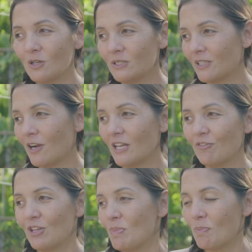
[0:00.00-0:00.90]

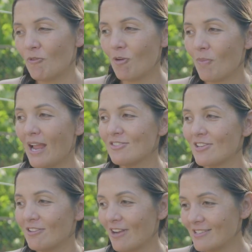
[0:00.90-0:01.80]
starting with people from my
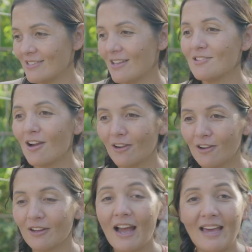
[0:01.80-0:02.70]
generation and
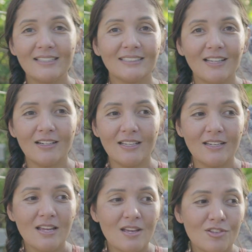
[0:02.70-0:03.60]
younger, kind of
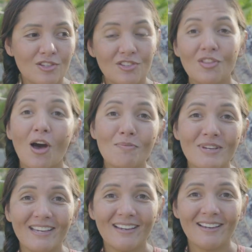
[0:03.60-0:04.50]
started
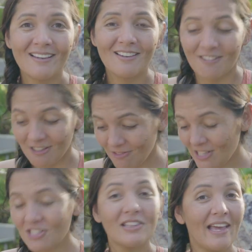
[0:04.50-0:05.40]
snobbing
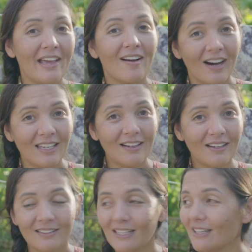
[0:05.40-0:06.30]
fish like
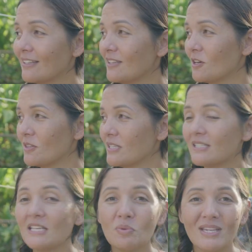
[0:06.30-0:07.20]
kala. They, the
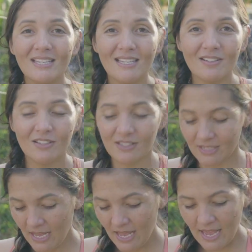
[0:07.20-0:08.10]
seaweed
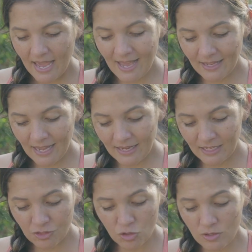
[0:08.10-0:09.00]
eaters. And
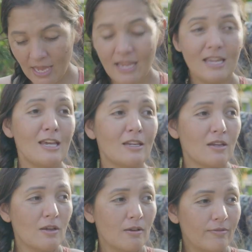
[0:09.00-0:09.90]
it's true, they eat
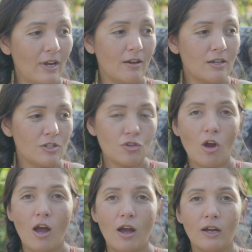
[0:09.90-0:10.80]
very
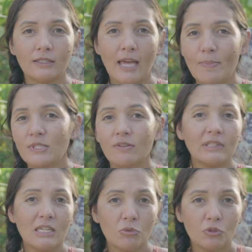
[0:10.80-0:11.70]
strong types of
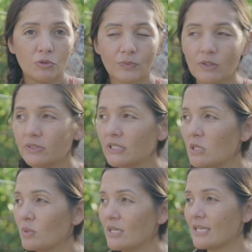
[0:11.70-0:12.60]
limu, of
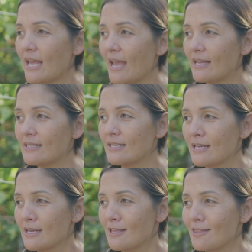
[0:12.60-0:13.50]
seaweed, and
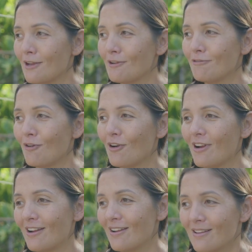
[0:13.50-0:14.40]

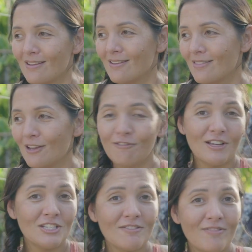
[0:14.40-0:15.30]
therefore they're
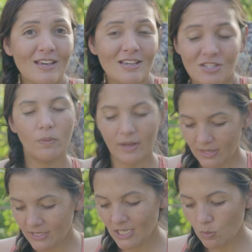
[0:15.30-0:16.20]
fishy fish. Like,
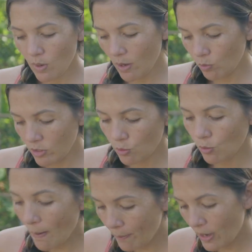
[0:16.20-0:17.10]
this is what we
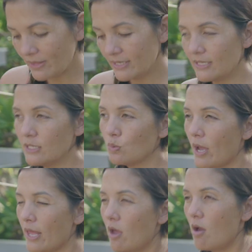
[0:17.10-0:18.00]
grew up on. This is what